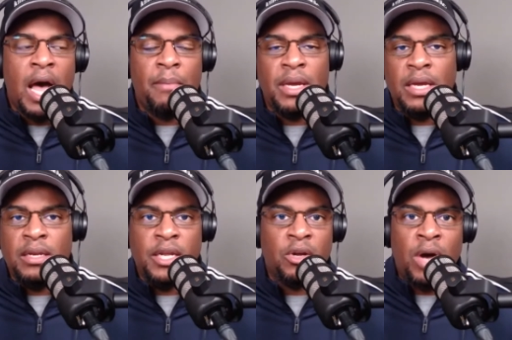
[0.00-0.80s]
I
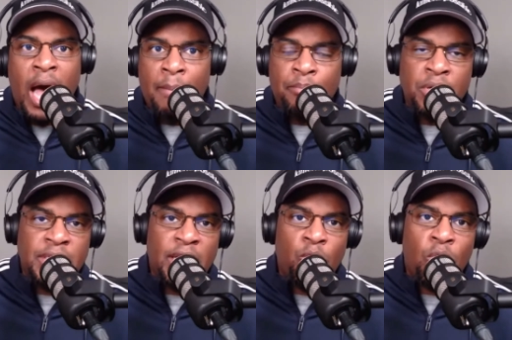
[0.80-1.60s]
mean, you know, I'm
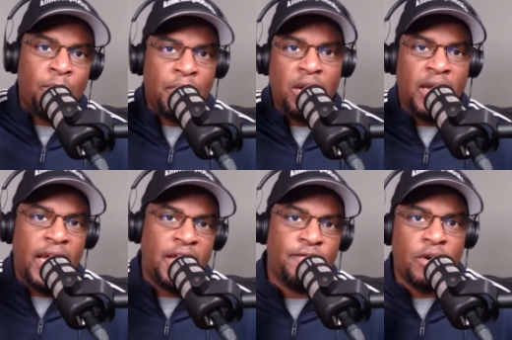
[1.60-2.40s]
putting in one pair of
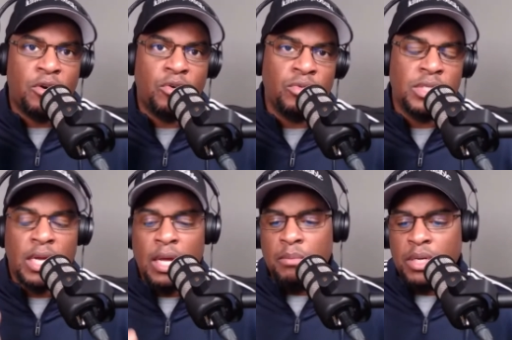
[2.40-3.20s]
headphones
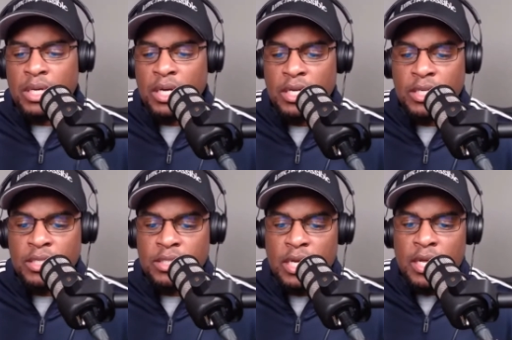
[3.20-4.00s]
because